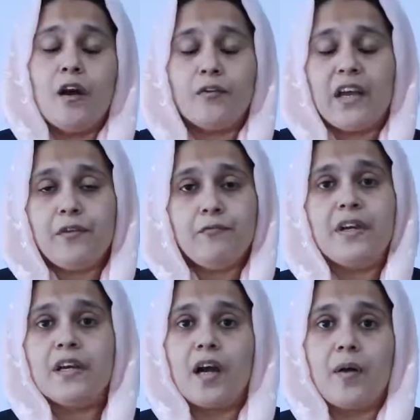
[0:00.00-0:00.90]
how can
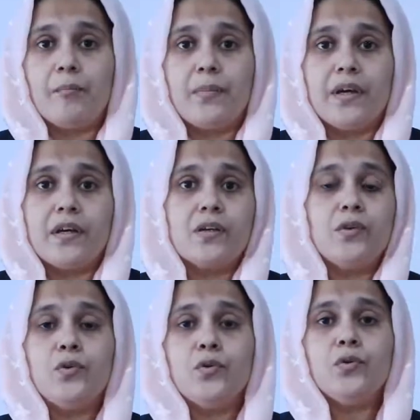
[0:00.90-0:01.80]
we
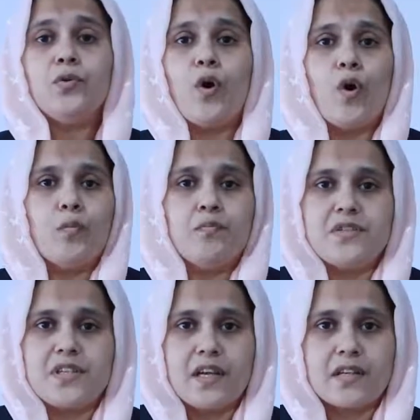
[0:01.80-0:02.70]
compare two
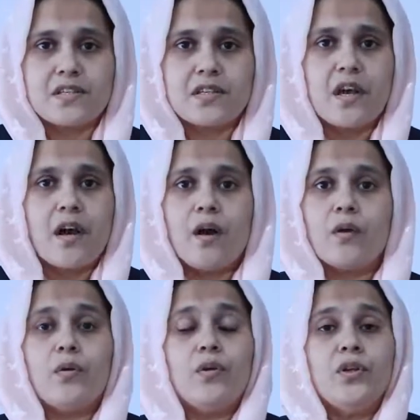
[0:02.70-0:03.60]
objects
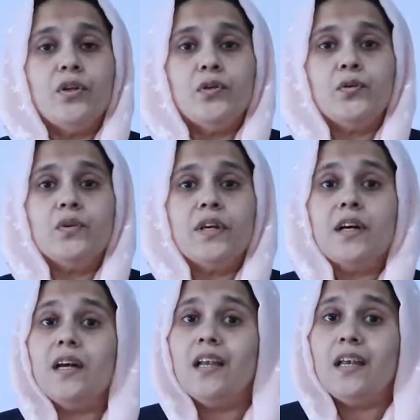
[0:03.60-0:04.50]
according to
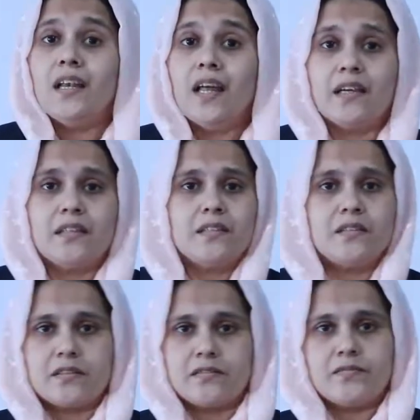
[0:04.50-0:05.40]
the
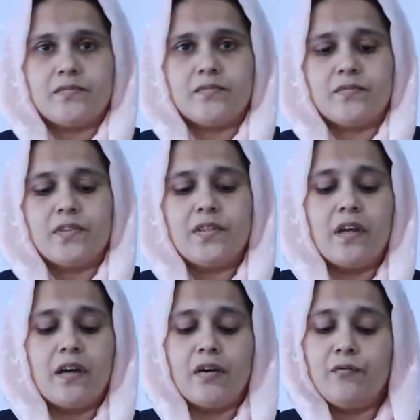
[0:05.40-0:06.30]
length.
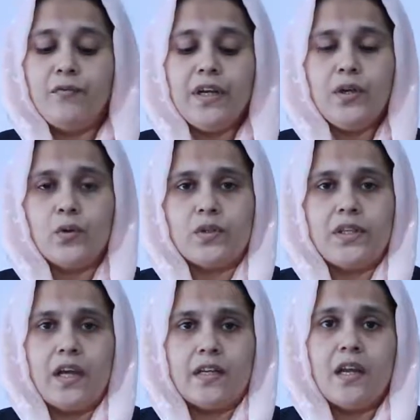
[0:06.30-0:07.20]
Yeah, we know
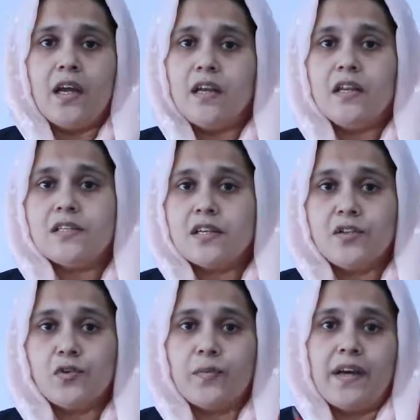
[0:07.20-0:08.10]
that.
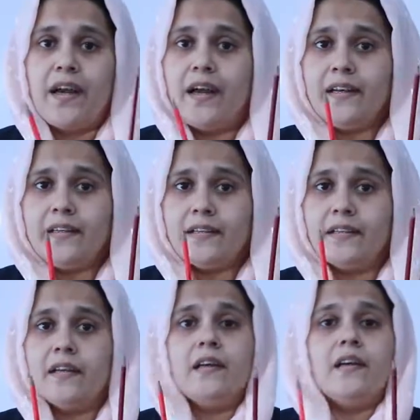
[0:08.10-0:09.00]
Listen to my hand.
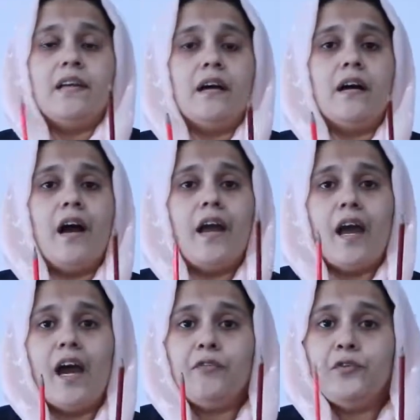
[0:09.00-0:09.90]
Yeah, I
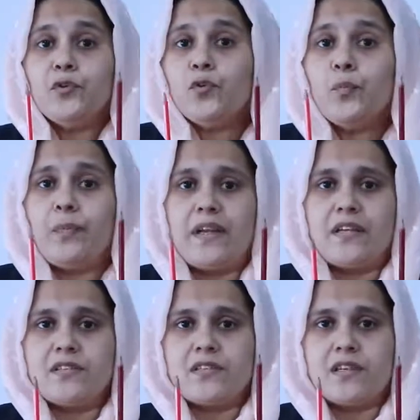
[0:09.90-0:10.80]
have two
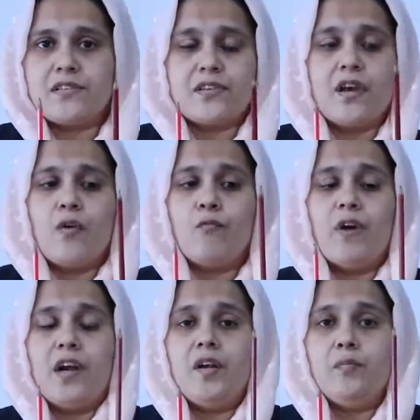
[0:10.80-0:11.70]
pencils,
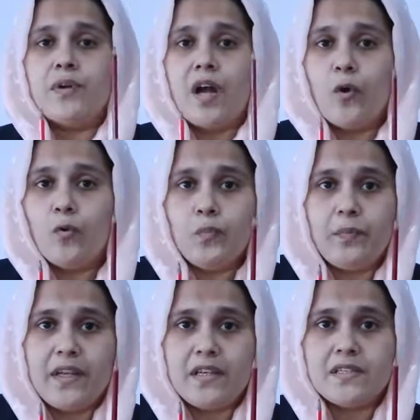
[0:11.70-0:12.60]
one brown
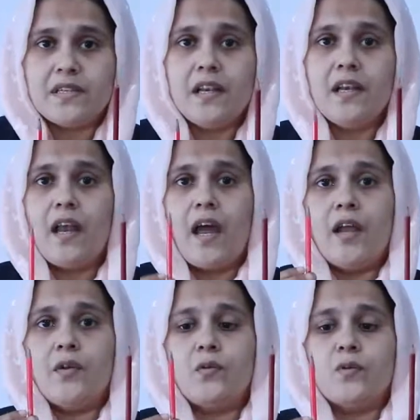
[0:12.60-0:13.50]
pencil
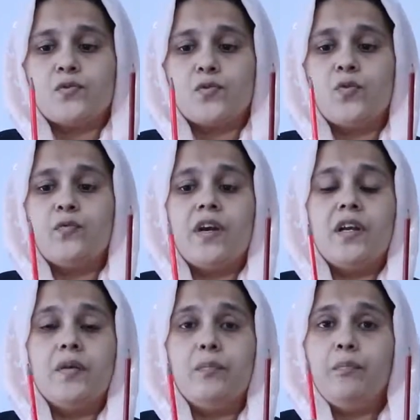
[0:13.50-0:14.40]
and also
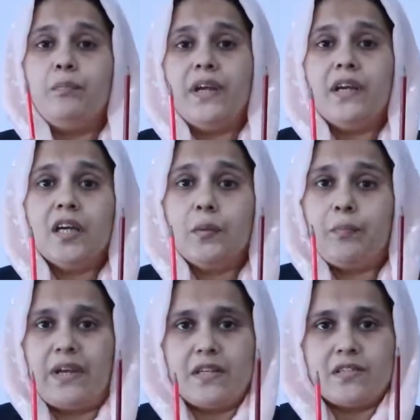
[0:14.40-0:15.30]
one pink
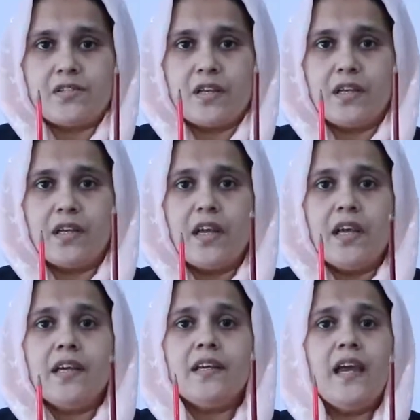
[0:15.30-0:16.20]
pencil.
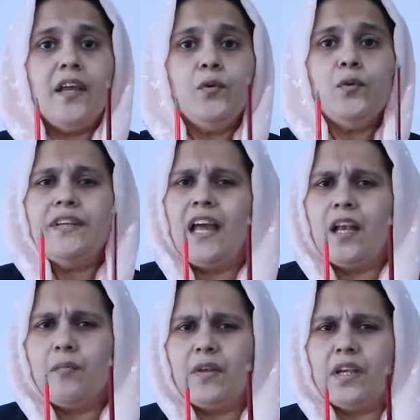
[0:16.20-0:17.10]
Can you
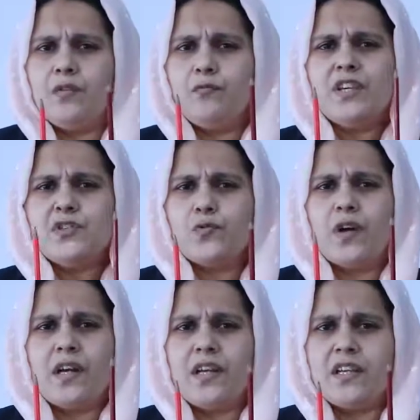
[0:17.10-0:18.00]
tell me which
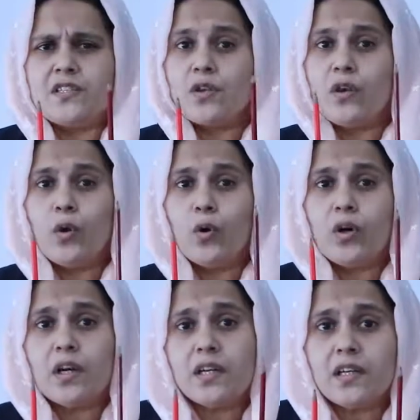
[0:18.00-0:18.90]
one is
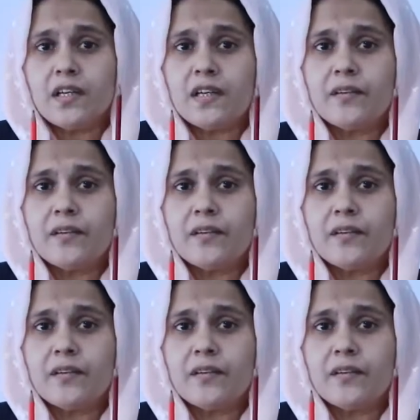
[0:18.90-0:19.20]
longer?